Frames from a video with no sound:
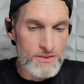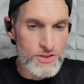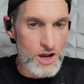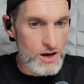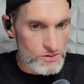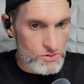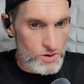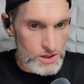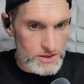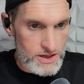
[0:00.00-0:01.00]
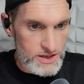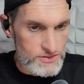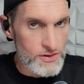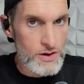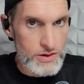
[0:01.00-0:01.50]
The audio quality
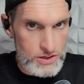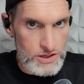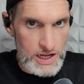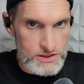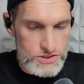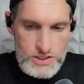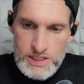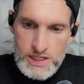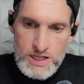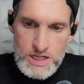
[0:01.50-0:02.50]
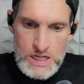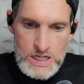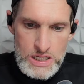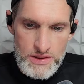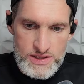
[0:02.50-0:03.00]
is very good, actually.
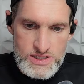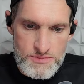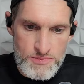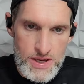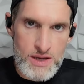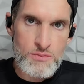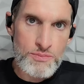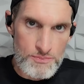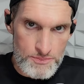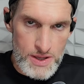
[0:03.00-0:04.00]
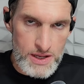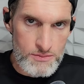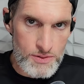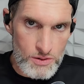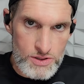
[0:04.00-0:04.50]
Uh, that's a big,
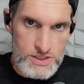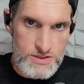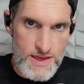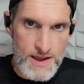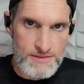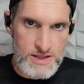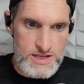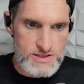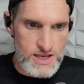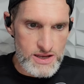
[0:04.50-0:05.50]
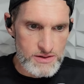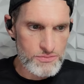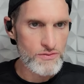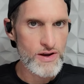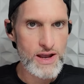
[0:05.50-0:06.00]
big bonus that these can
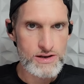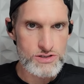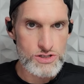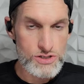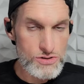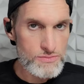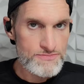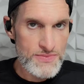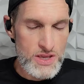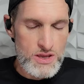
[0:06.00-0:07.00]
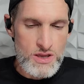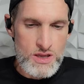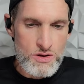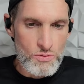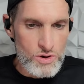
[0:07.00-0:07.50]
provide to you.
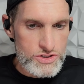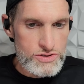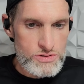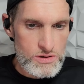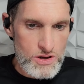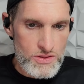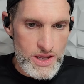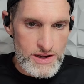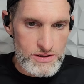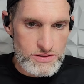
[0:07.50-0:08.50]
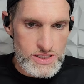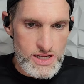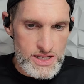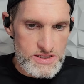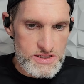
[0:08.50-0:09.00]
Once you turn on the
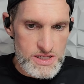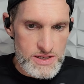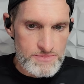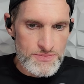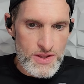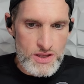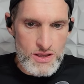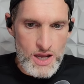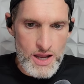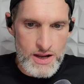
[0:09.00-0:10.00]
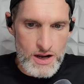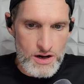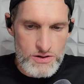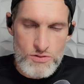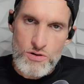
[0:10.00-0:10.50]
LDAC high
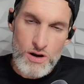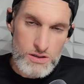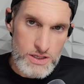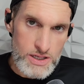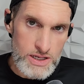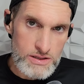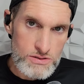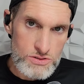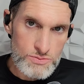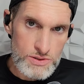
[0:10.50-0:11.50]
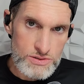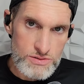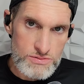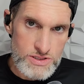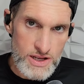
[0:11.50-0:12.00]
audio quality in those
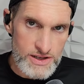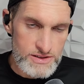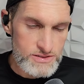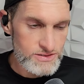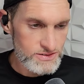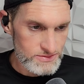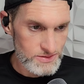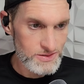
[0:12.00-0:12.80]
Bluetooth settings,